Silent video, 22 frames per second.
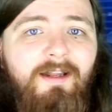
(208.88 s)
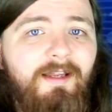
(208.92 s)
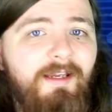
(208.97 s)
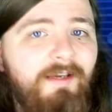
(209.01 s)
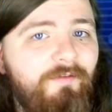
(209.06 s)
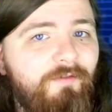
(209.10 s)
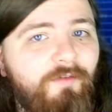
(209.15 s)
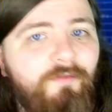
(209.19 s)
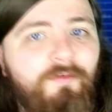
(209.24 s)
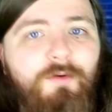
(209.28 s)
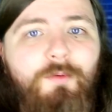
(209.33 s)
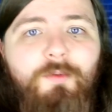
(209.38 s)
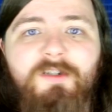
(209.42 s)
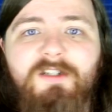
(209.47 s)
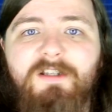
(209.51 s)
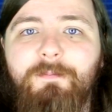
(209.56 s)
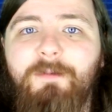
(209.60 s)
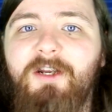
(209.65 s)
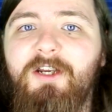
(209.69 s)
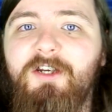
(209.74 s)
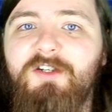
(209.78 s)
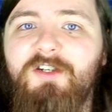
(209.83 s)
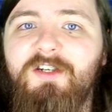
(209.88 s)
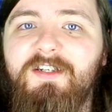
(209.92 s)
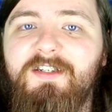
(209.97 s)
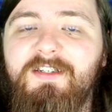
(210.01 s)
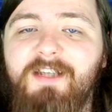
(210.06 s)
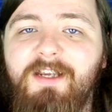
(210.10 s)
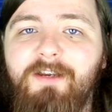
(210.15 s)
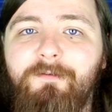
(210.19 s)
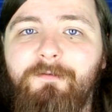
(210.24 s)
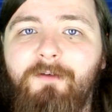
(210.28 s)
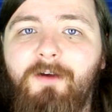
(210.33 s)
Even if you want to play
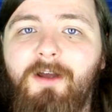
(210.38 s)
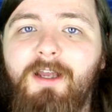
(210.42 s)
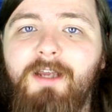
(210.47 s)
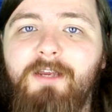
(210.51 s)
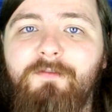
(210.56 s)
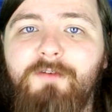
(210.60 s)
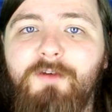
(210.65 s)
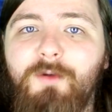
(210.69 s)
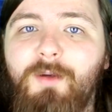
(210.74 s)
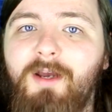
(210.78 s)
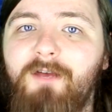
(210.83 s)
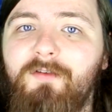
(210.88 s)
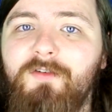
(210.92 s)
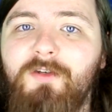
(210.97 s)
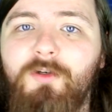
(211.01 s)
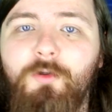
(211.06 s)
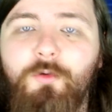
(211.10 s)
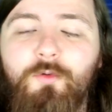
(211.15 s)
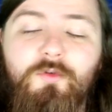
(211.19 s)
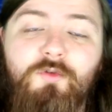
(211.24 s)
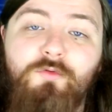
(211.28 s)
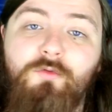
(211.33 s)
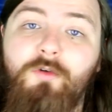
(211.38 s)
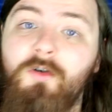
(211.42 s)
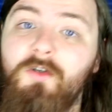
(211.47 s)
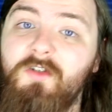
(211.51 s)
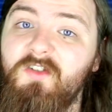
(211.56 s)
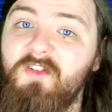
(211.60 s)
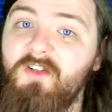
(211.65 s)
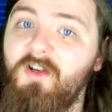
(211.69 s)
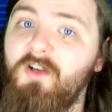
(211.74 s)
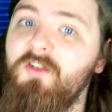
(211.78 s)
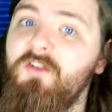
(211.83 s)
GTA 5, you have to launch
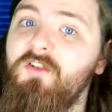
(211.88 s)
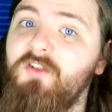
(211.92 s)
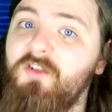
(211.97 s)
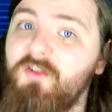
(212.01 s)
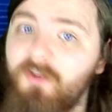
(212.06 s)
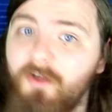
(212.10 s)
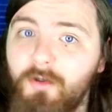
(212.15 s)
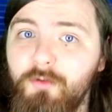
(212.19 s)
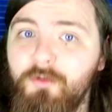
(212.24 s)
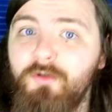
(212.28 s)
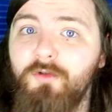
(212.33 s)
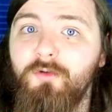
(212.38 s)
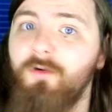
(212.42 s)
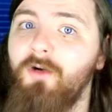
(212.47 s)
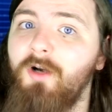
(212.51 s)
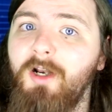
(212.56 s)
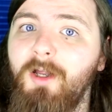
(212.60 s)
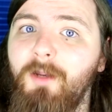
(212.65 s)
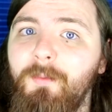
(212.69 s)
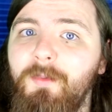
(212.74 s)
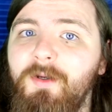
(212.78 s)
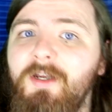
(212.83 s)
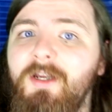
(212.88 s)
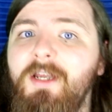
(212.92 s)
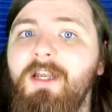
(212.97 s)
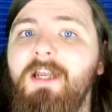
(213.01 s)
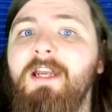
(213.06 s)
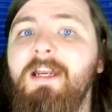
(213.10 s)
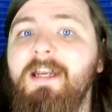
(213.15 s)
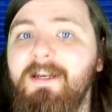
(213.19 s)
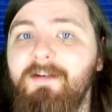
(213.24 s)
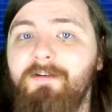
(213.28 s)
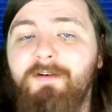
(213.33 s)
Rockstar's Social Club,
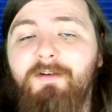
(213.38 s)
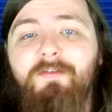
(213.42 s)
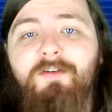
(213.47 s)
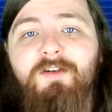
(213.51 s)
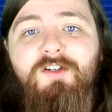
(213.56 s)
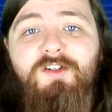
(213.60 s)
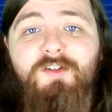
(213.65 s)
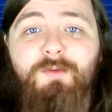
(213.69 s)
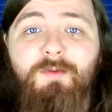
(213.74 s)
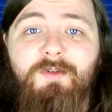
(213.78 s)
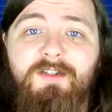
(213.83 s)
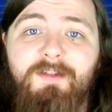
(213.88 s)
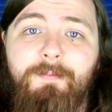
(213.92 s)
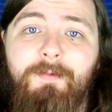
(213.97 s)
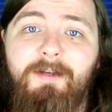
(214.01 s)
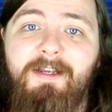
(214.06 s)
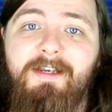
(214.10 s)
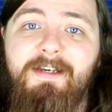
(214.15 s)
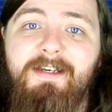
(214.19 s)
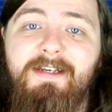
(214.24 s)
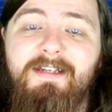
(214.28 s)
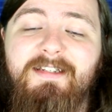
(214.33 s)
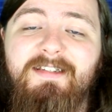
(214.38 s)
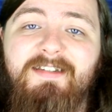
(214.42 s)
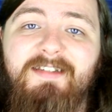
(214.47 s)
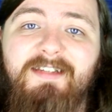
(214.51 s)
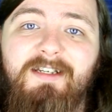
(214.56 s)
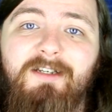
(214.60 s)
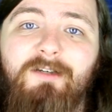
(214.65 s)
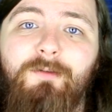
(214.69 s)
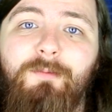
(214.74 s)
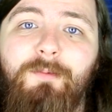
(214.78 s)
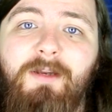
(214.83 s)
even if you just want to play it in
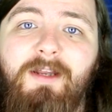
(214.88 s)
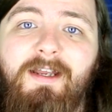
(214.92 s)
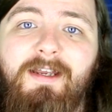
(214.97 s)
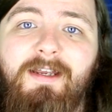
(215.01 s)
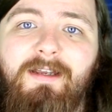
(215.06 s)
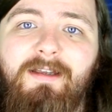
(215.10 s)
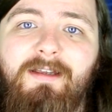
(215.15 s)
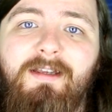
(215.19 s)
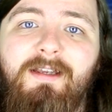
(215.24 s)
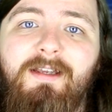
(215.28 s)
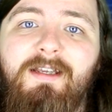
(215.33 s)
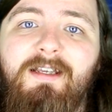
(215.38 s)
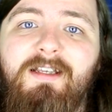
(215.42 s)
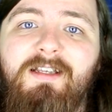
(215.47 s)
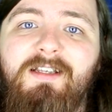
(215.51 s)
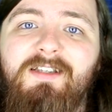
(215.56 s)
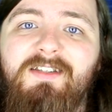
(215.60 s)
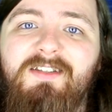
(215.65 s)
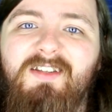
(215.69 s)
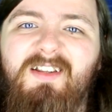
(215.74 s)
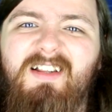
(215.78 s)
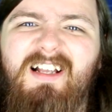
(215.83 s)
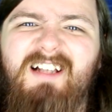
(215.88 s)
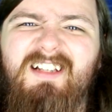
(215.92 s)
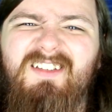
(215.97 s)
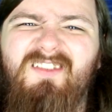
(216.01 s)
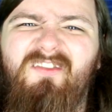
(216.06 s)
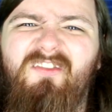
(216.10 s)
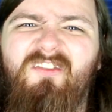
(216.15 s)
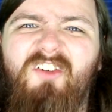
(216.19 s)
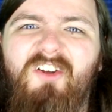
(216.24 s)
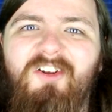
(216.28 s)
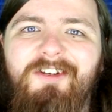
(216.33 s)
single player. So that's
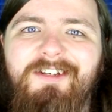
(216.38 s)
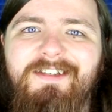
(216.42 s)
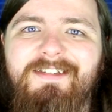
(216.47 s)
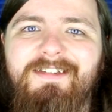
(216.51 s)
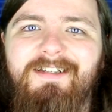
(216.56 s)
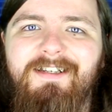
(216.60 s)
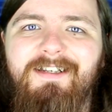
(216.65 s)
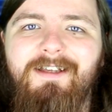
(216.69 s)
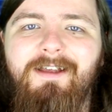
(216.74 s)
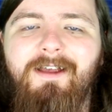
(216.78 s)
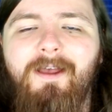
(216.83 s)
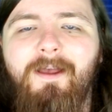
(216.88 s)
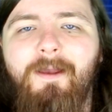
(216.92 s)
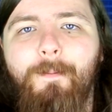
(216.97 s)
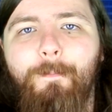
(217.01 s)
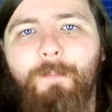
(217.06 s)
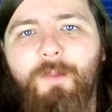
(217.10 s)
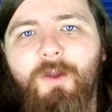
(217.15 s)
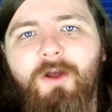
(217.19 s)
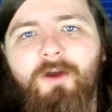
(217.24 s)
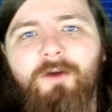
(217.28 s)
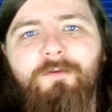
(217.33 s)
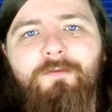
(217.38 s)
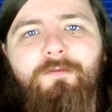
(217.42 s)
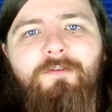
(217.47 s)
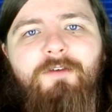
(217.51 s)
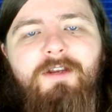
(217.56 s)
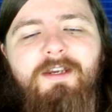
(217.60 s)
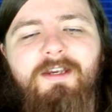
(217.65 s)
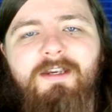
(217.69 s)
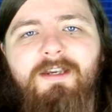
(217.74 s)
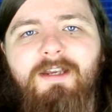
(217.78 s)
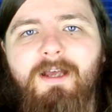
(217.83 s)
fun, isn't it? But
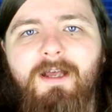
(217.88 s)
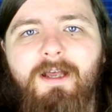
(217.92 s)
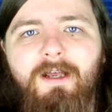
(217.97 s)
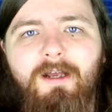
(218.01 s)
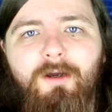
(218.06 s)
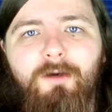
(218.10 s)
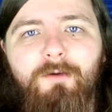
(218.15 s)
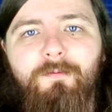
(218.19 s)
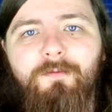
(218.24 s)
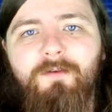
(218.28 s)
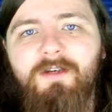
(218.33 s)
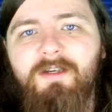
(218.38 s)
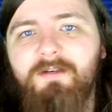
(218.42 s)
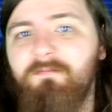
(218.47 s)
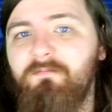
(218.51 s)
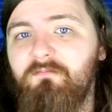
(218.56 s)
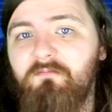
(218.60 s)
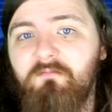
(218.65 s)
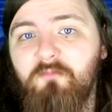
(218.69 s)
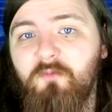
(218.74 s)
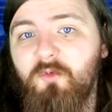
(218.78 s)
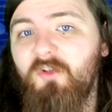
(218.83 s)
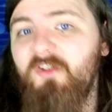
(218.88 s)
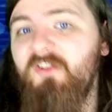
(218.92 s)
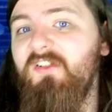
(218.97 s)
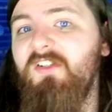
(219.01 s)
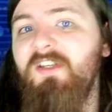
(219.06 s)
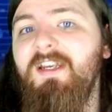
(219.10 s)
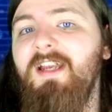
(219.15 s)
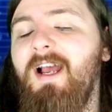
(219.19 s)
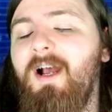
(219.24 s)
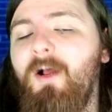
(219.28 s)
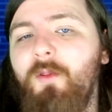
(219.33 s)
hopefully we'll
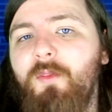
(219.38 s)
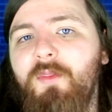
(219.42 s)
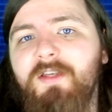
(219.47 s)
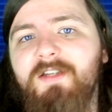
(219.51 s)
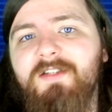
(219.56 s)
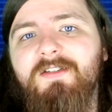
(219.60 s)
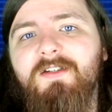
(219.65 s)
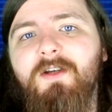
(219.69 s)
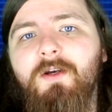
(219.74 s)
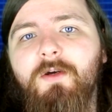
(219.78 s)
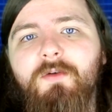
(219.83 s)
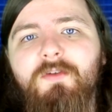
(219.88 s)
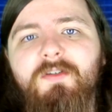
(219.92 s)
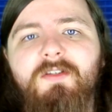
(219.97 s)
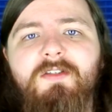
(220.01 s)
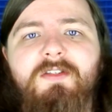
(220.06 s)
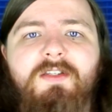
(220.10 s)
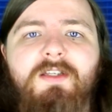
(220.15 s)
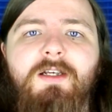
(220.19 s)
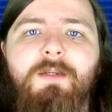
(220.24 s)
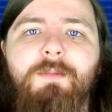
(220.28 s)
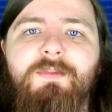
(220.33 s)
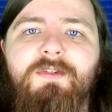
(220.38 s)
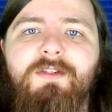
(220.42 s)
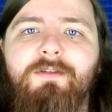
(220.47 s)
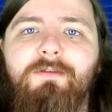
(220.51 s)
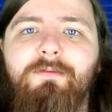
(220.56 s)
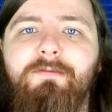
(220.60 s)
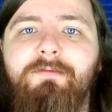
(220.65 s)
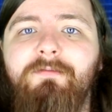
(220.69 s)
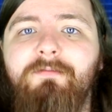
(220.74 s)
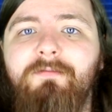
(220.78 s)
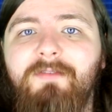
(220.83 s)
see how this goes in terms
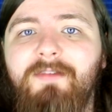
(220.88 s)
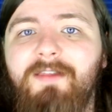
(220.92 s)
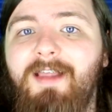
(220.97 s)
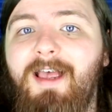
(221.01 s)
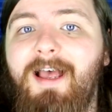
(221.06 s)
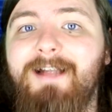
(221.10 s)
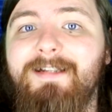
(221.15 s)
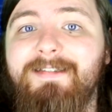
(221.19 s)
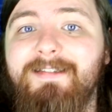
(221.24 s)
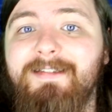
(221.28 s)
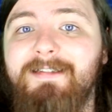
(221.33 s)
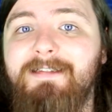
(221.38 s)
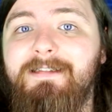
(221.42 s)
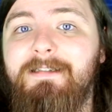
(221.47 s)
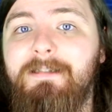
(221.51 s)
of that.